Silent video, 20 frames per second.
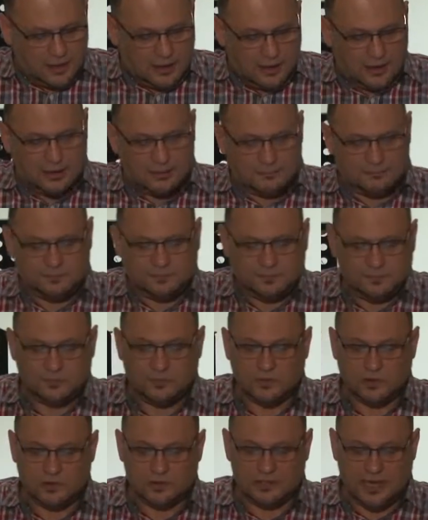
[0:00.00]
Um,
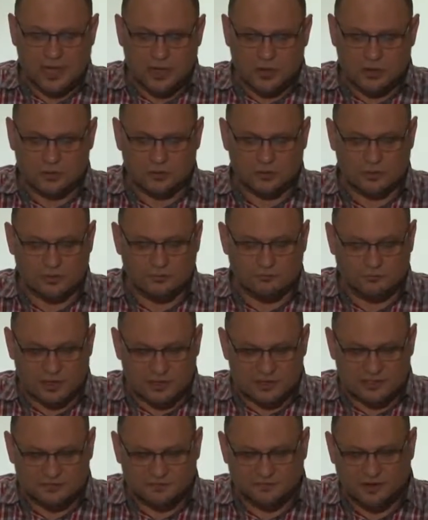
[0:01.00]
now,
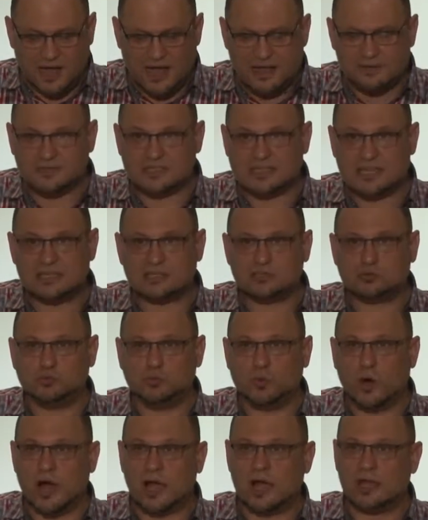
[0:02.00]
verse 5 says
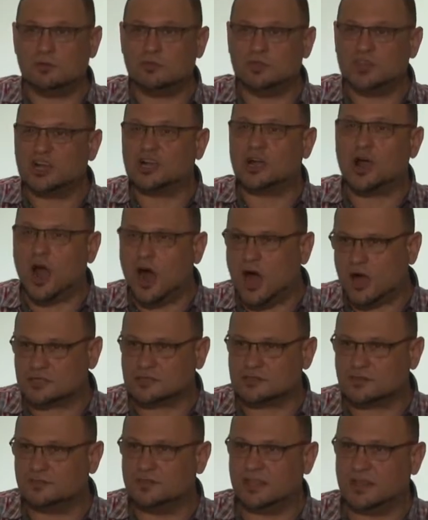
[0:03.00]
why the
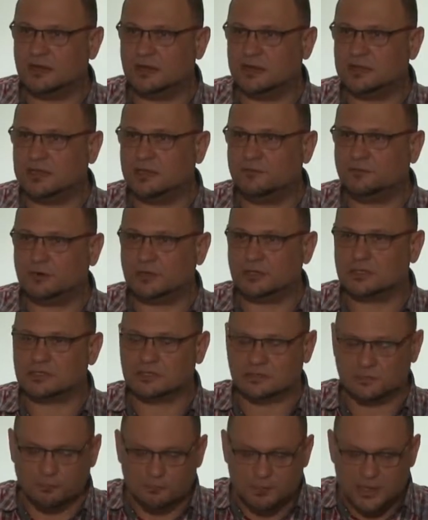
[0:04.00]
cause of their
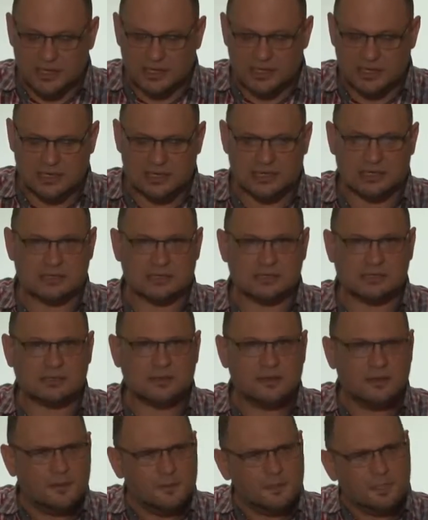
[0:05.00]
indifference.
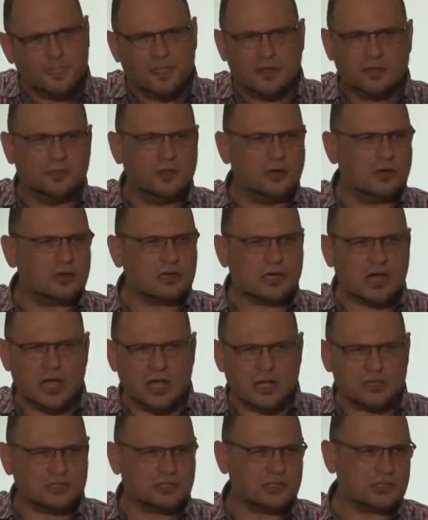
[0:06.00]
Because their
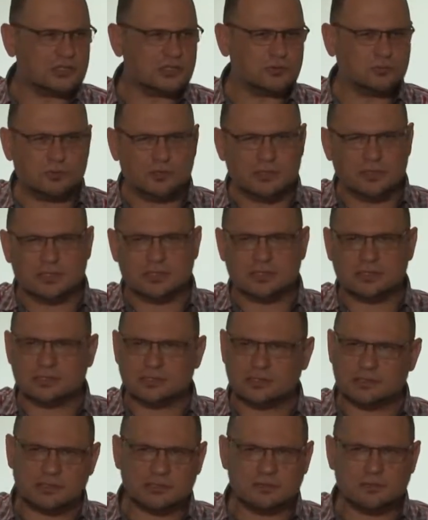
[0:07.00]
conscience
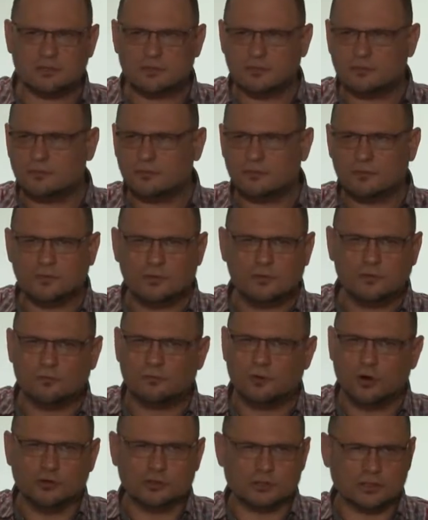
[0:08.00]
was
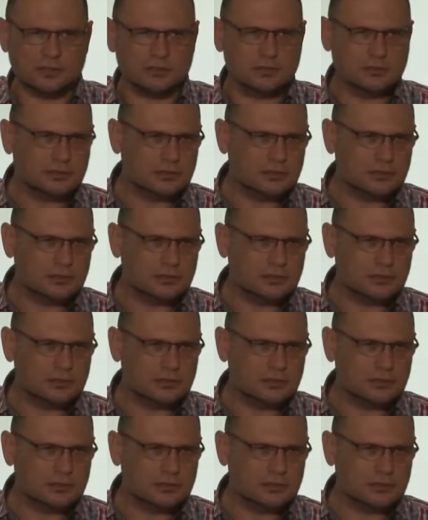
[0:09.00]
frozen